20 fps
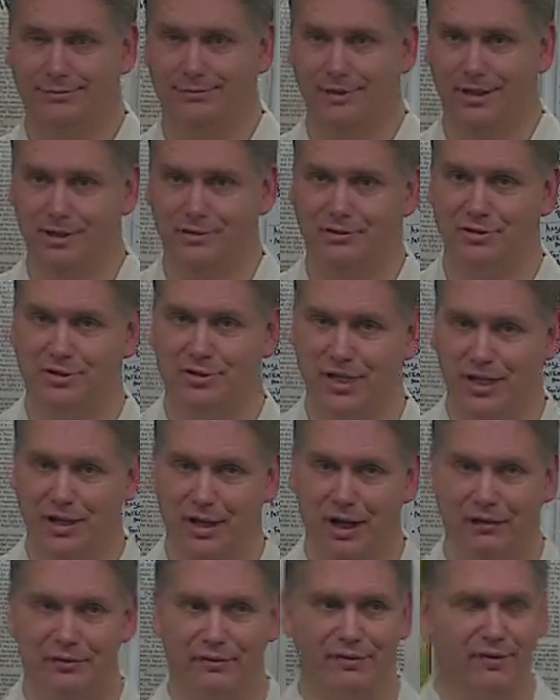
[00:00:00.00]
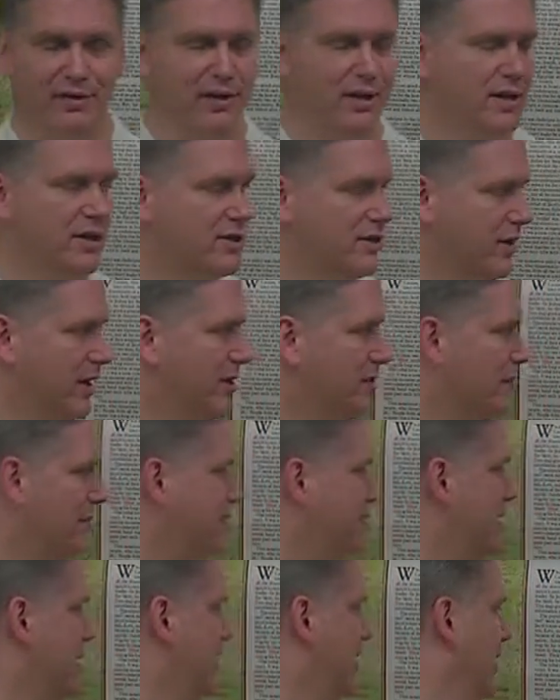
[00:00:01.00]
Interesting enough. So
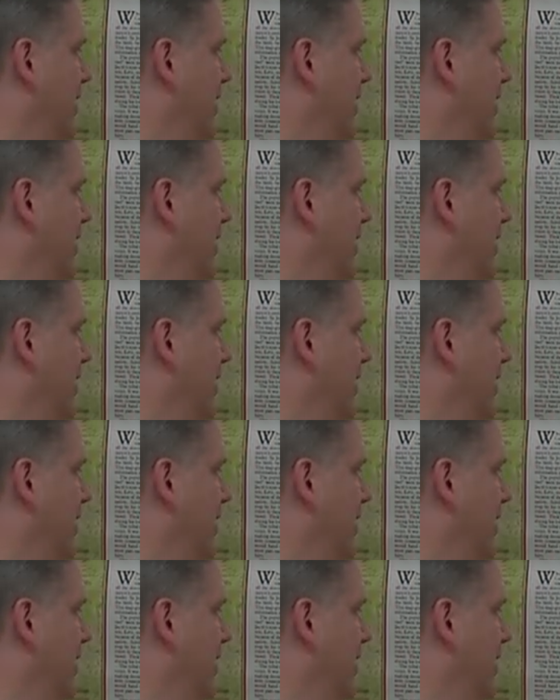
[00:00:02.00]
interesting that